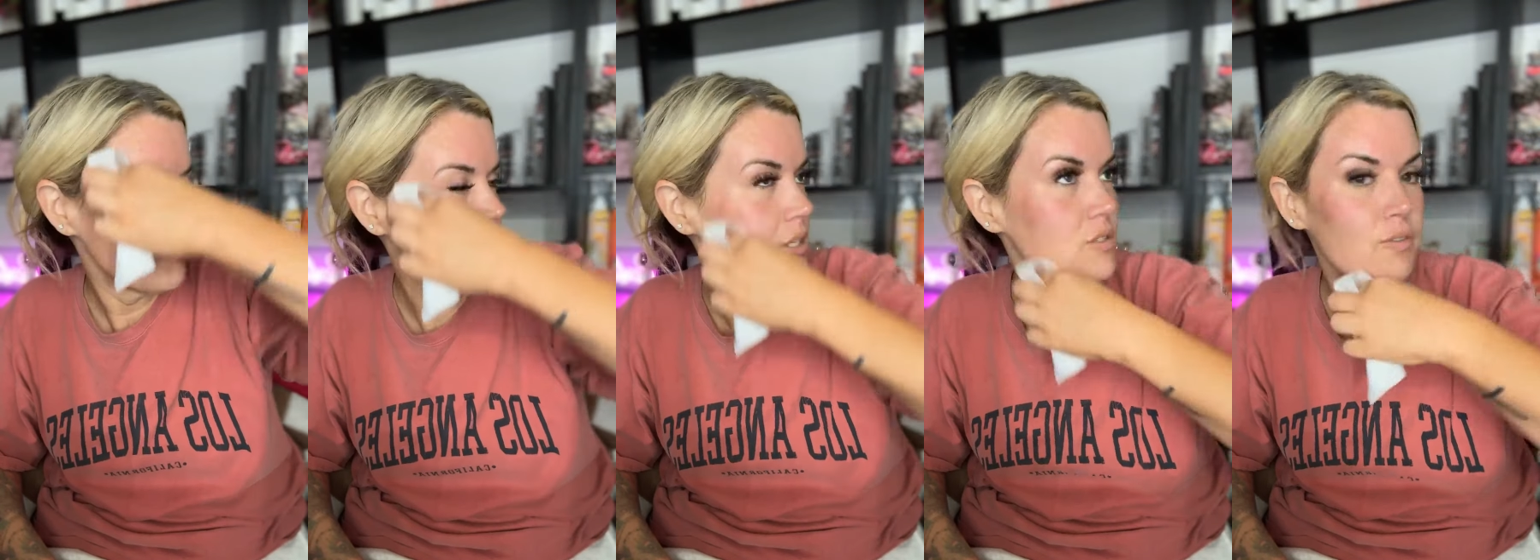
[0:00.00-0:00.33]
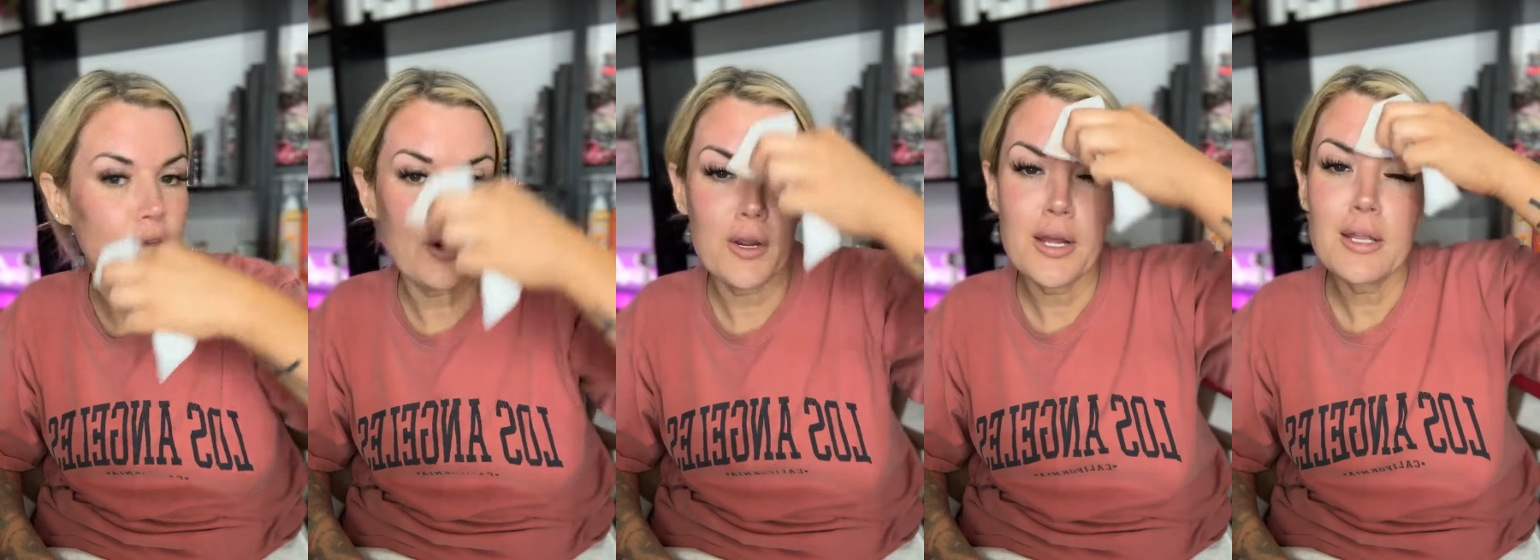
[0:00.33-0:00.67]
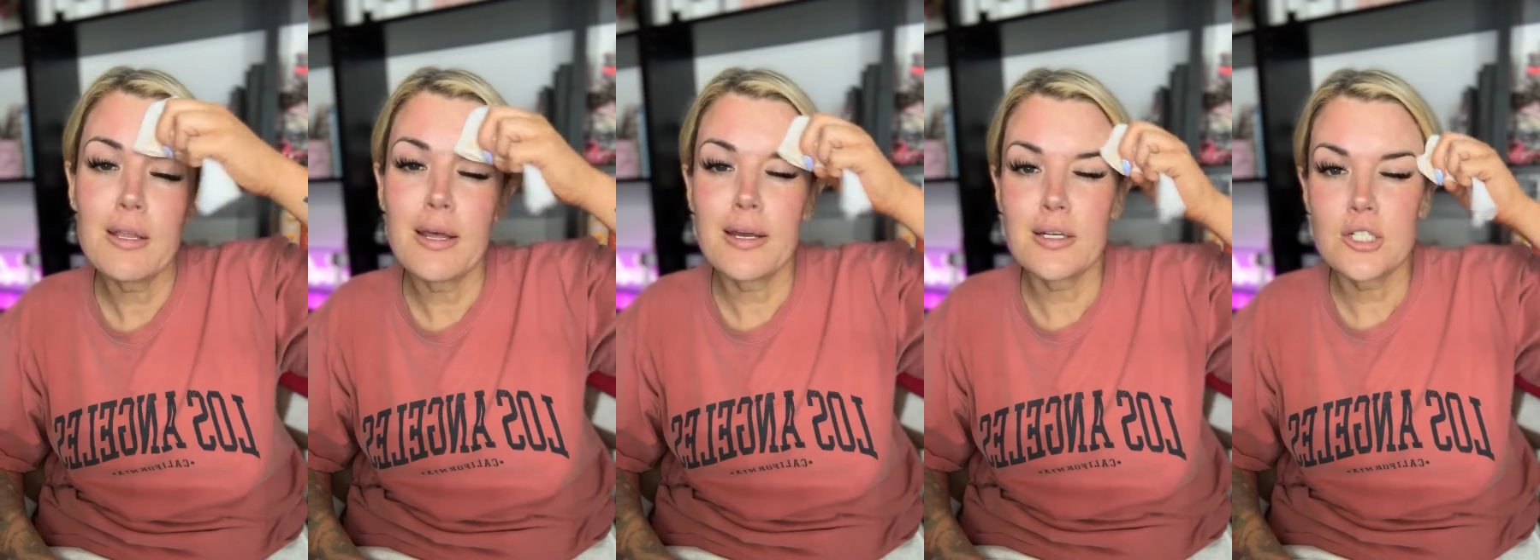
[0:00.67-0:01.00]
It was
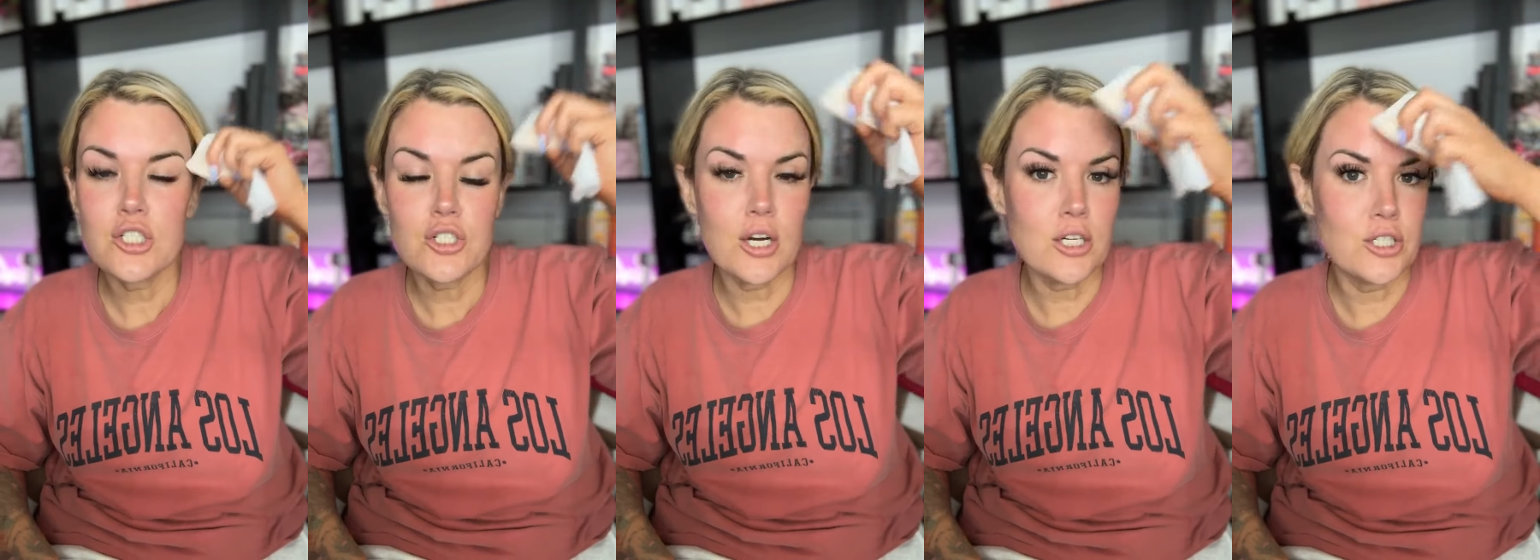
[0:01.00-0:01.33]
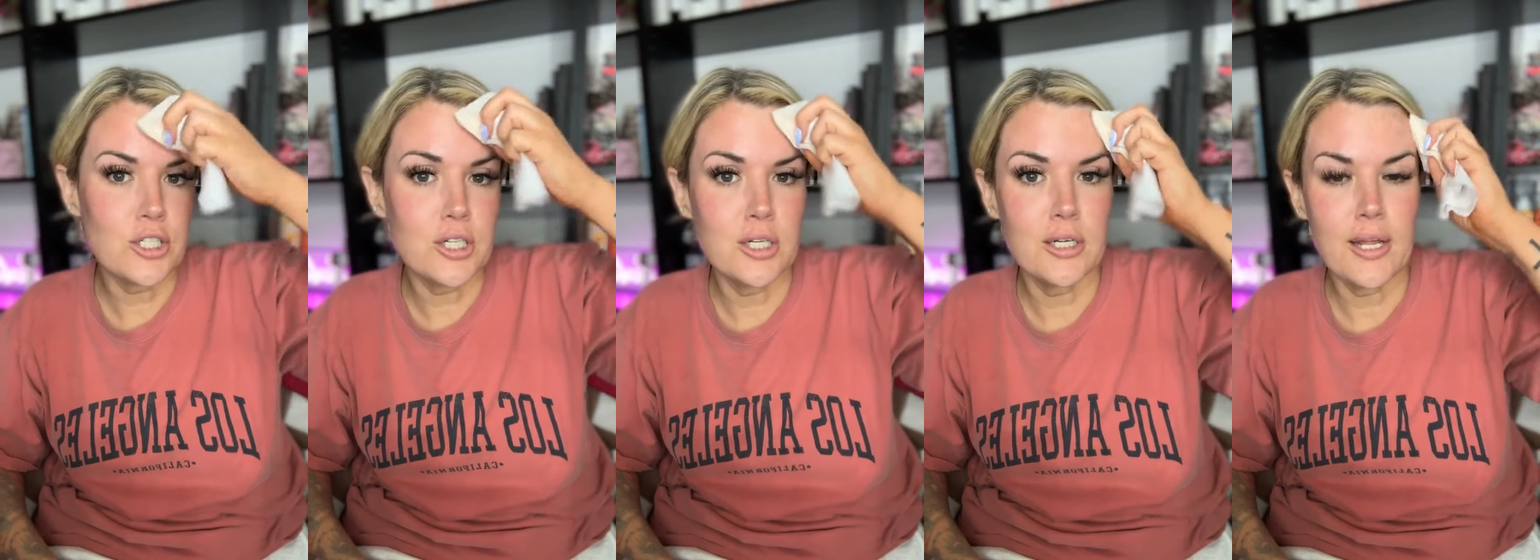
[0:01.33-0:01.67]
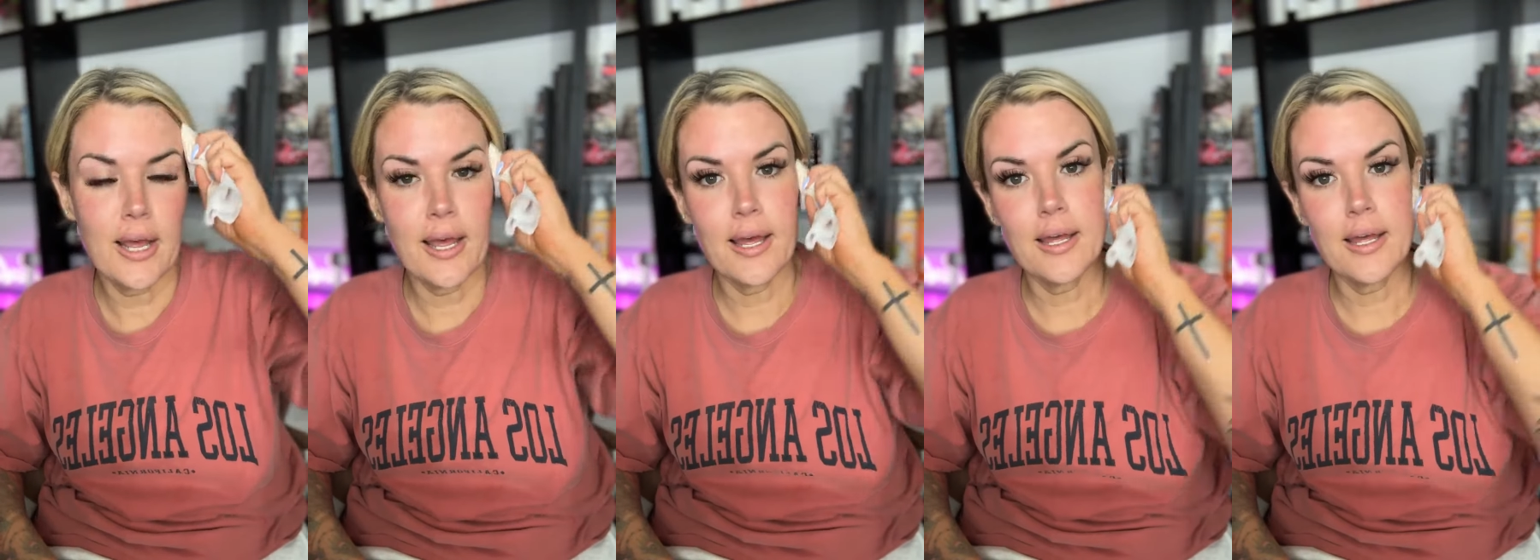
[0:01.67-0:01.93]
very, like, structured